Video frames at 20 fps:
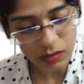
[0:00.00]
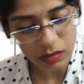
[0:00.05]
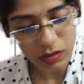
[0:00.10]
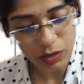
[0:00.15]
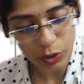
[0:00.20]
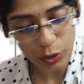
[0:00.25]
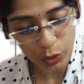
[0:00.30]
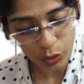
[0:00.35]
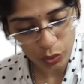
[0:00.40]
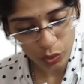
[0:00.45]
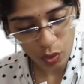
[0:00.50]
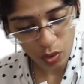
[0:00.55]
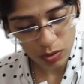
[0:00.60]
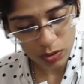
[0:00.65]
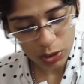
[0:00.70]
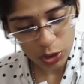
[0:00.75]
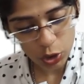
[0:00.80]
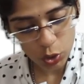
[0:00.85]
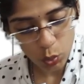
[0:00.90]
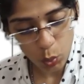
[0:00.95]

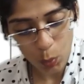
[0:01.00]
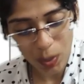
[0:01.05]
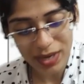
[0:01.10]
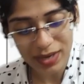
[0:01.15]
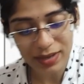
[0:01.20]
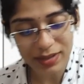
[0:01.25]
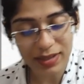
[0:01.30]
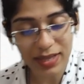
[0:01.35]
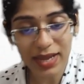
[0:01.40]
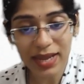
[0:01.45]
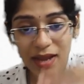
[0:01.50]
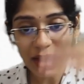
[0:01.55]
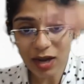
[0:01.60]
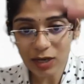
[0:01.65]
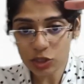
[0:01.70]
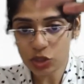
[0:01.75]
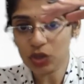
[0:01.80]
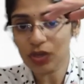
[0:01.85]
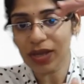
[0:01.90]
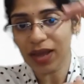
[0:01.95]
neurons, when they are
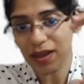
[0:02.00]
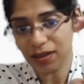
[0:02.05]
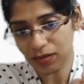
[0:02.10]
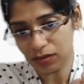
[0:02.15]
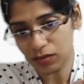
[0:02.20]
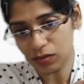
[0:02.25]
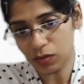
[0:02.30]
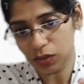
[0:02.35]
together,